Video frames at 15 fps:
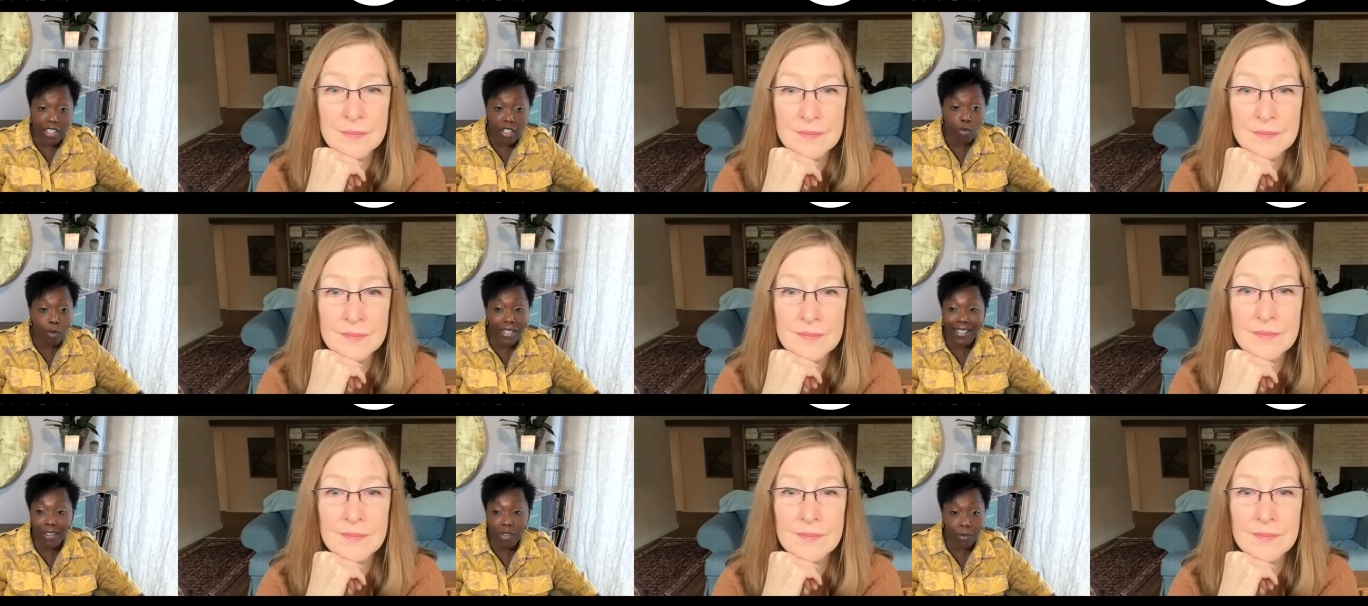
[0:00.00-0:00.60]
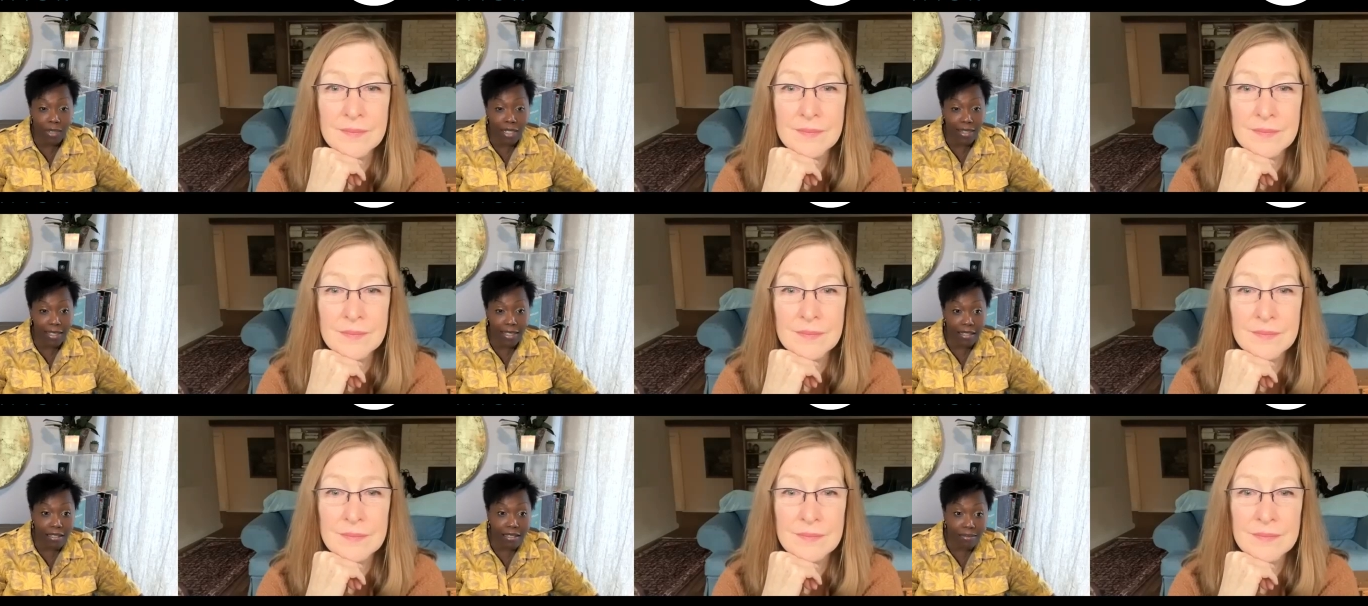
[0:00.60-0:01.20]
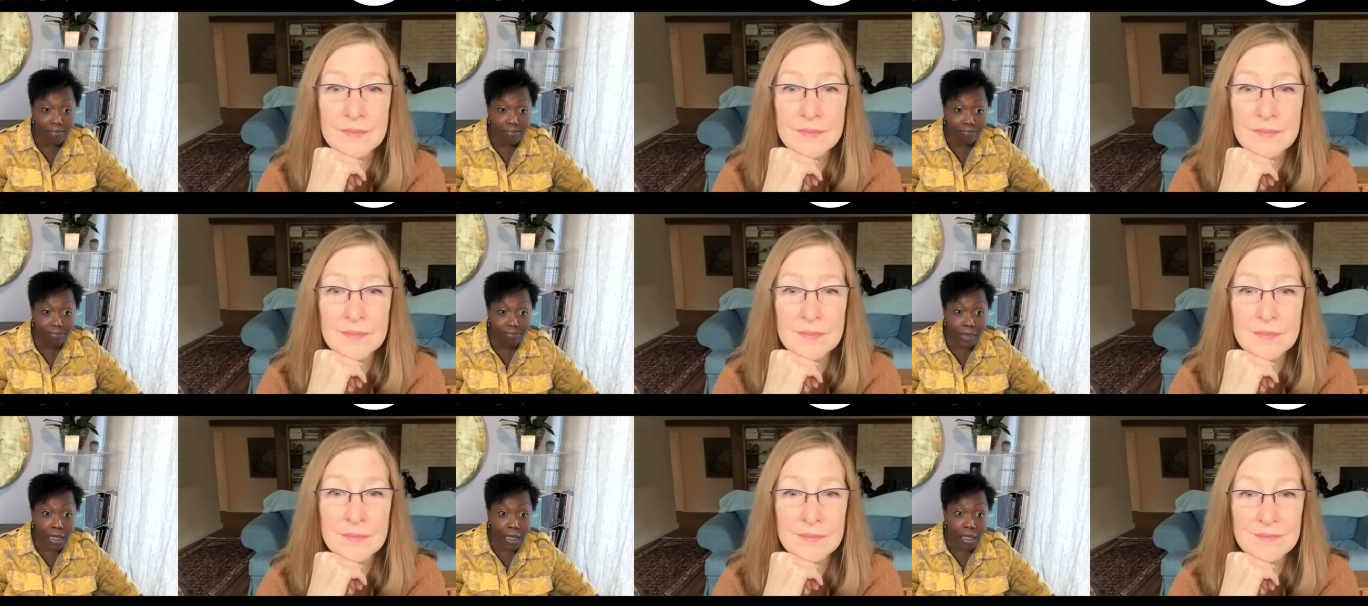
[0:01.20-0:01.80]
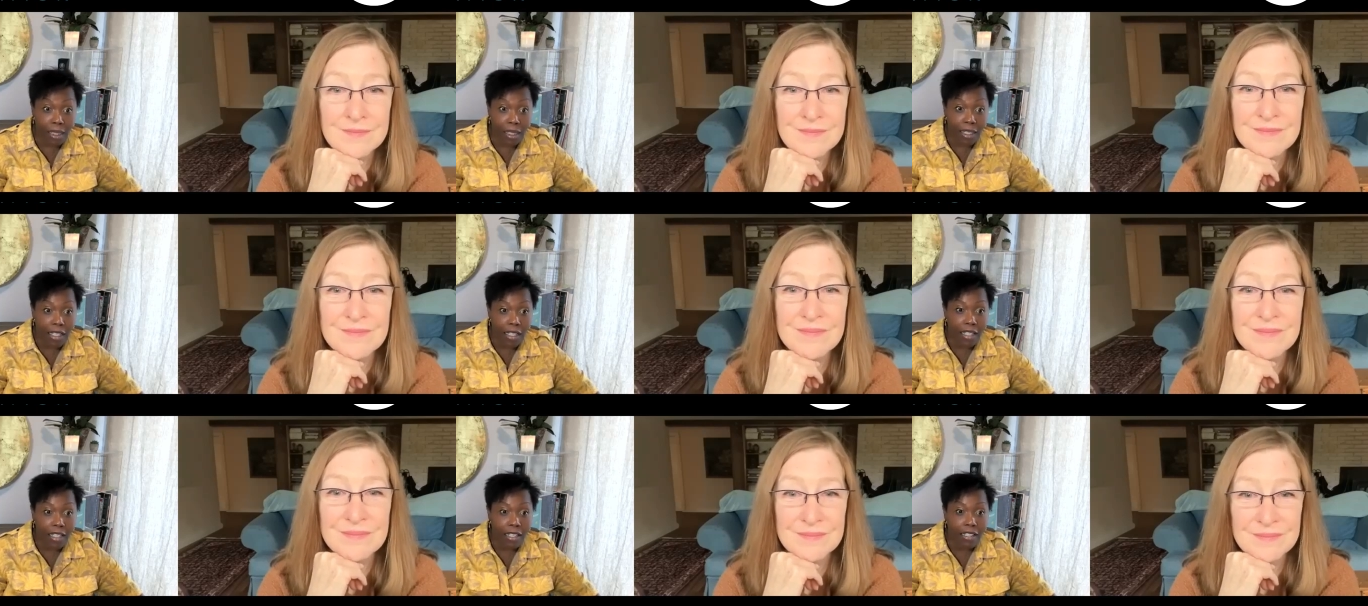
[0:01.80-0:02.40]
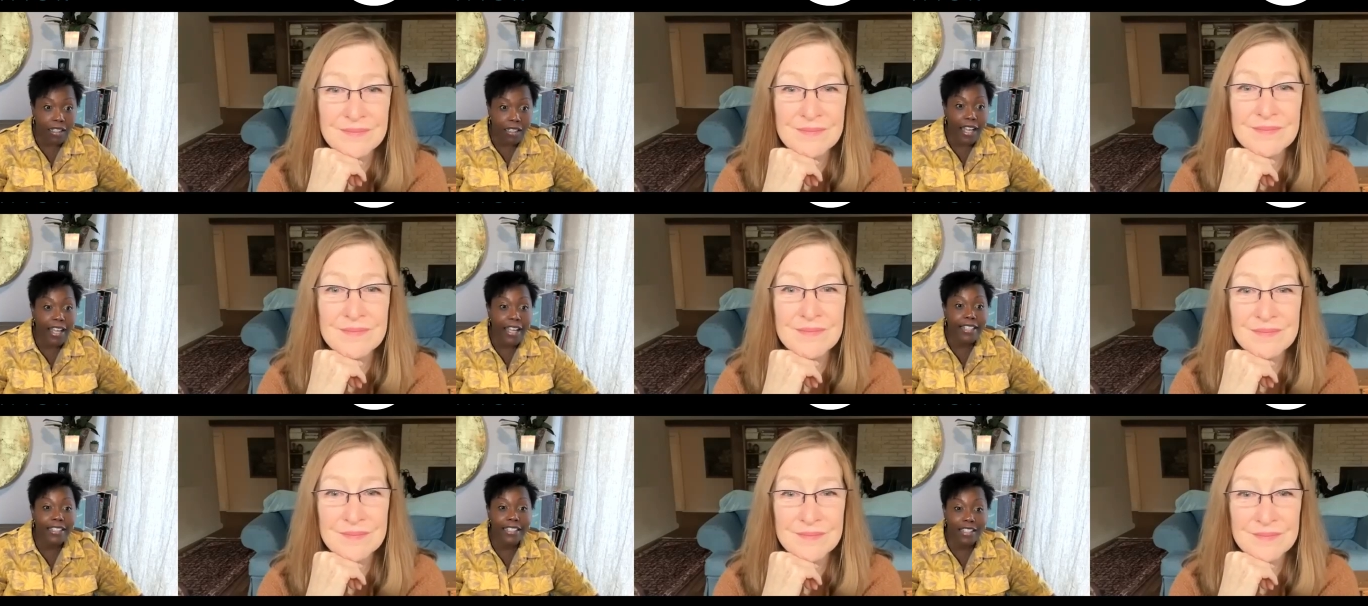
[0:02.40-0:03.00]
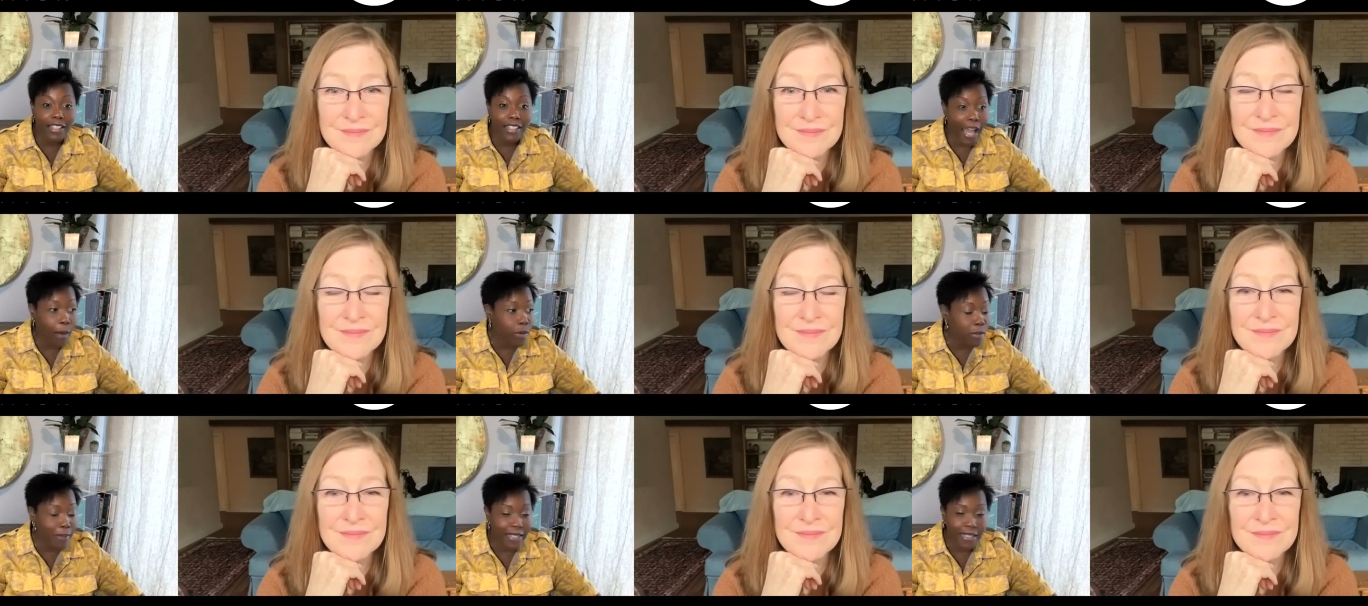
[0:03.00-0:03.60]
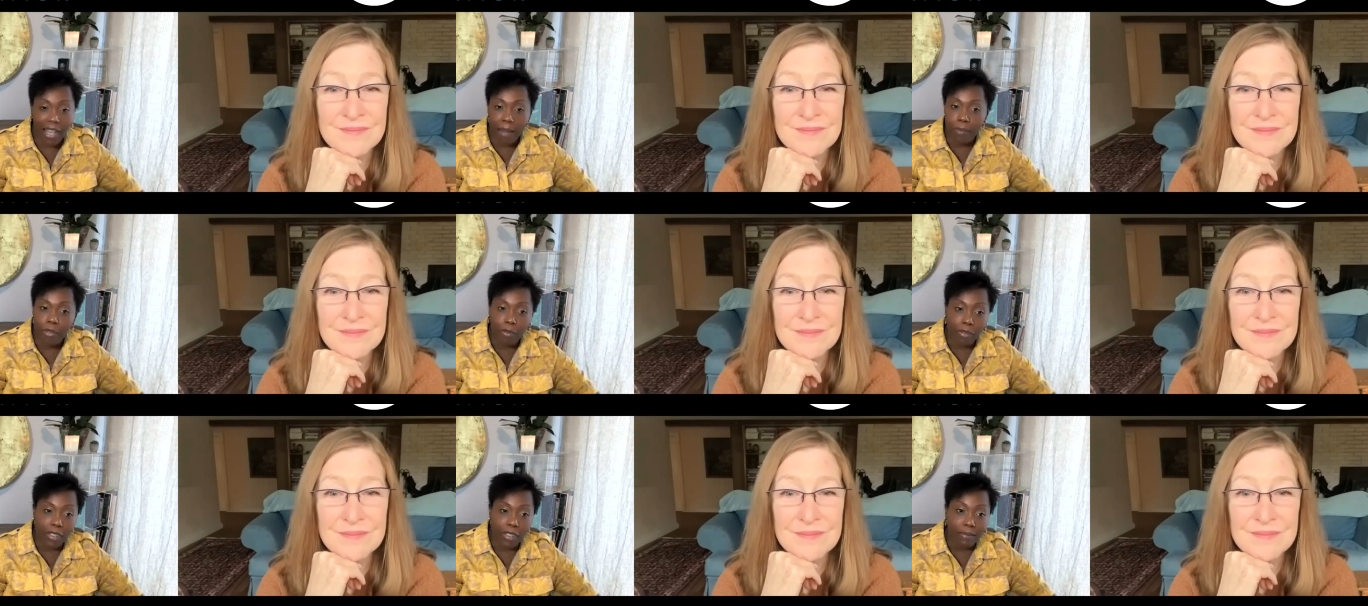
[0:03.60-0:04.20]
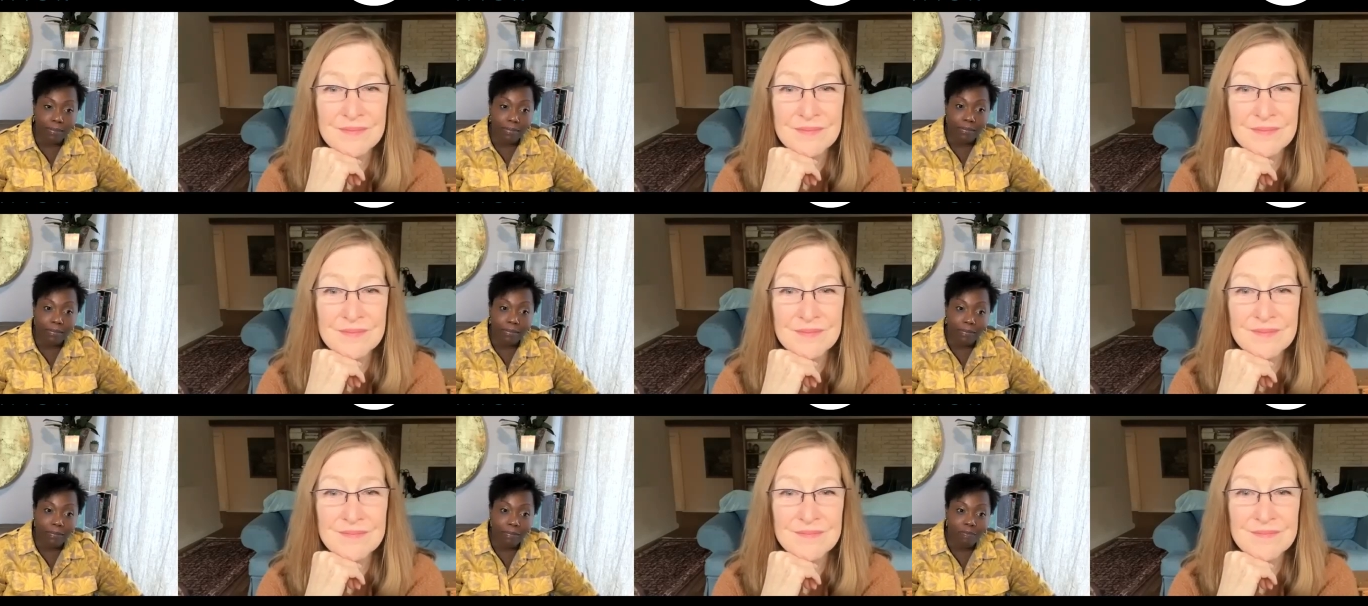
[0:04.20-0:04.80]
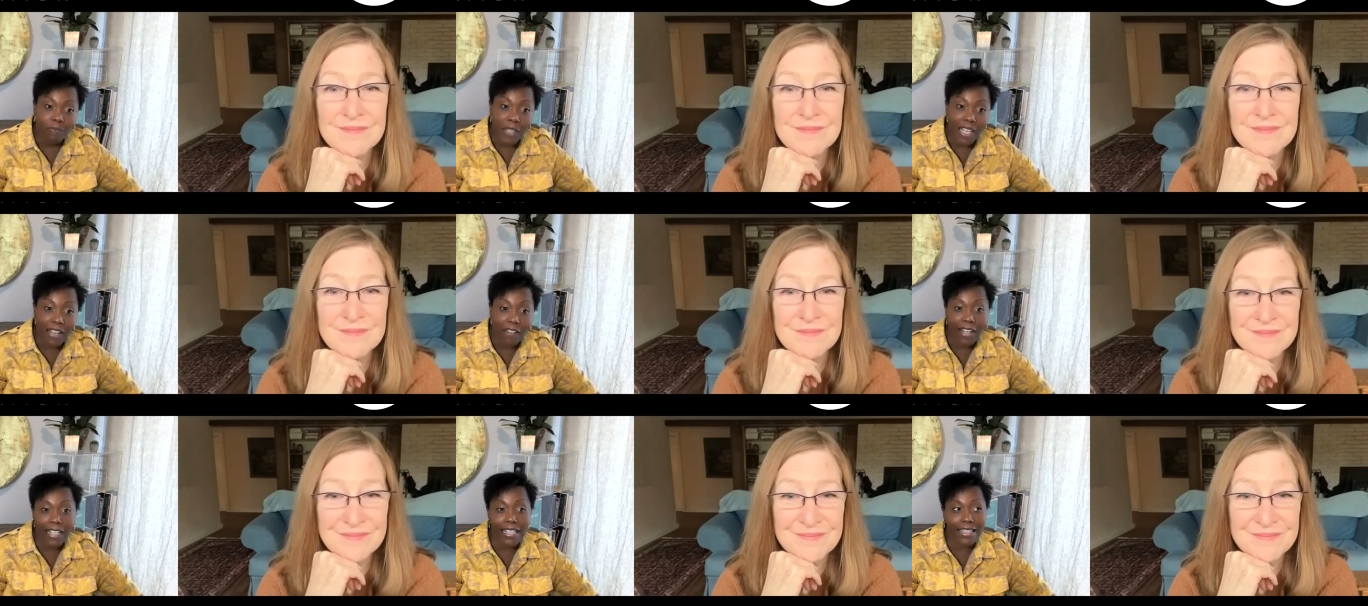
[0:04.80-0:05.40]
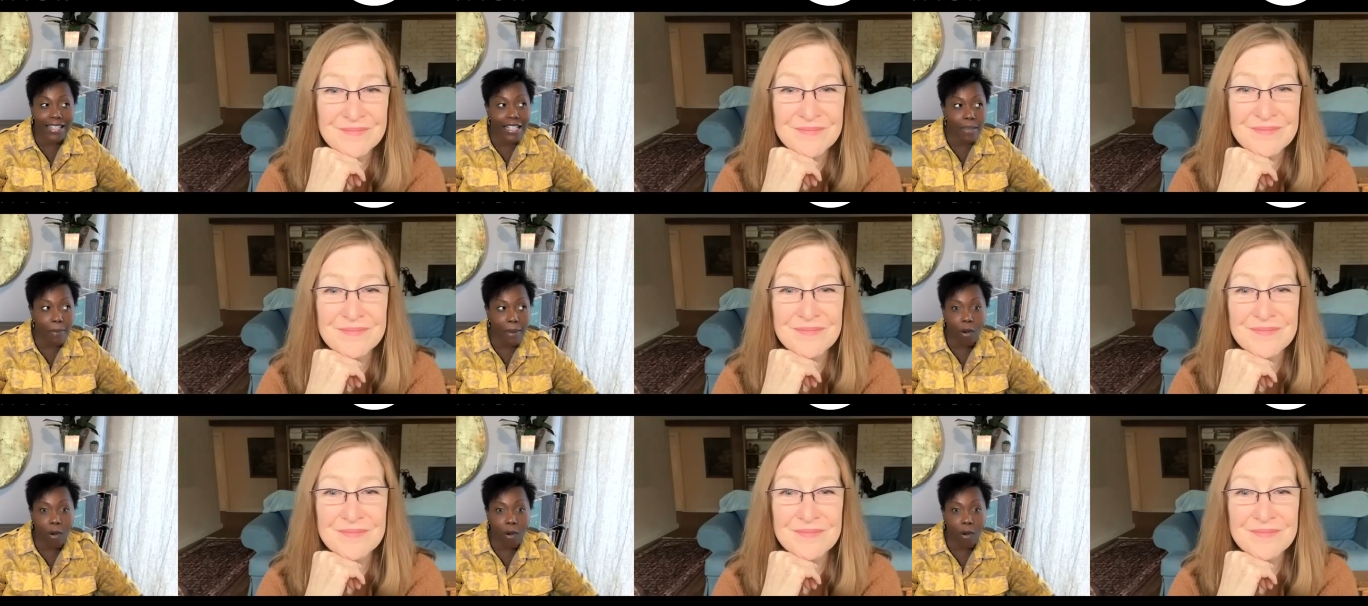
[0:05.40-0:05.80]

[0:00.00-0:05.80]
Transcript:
Speaker 1: i just write down three things like that was my top three and if i could think